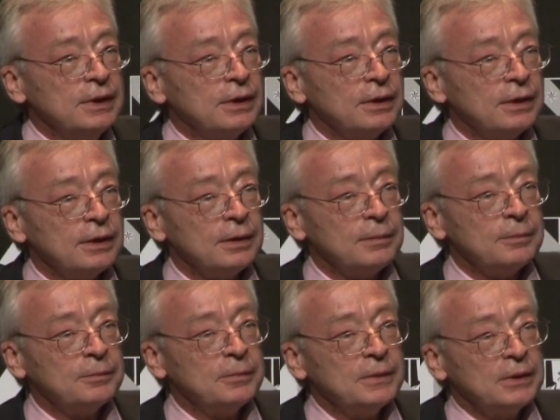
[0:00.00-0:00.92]

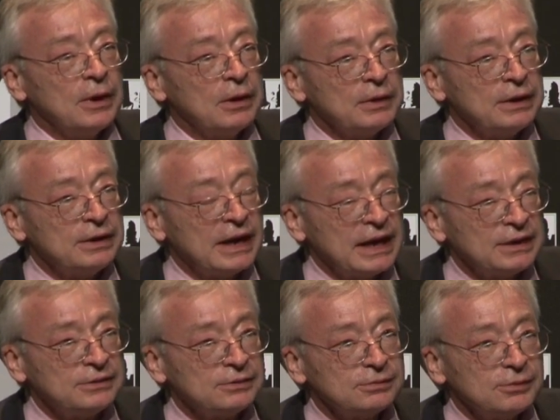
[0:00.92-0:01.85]
and had
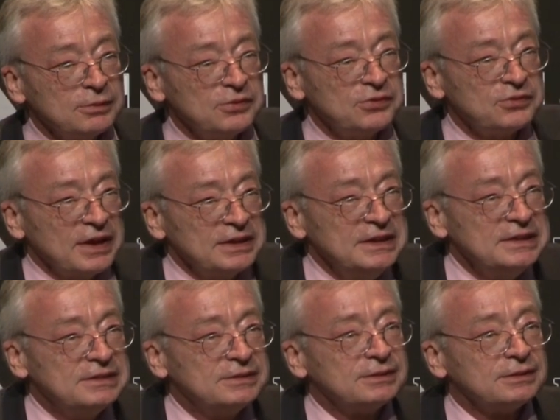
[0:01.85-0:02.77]
studied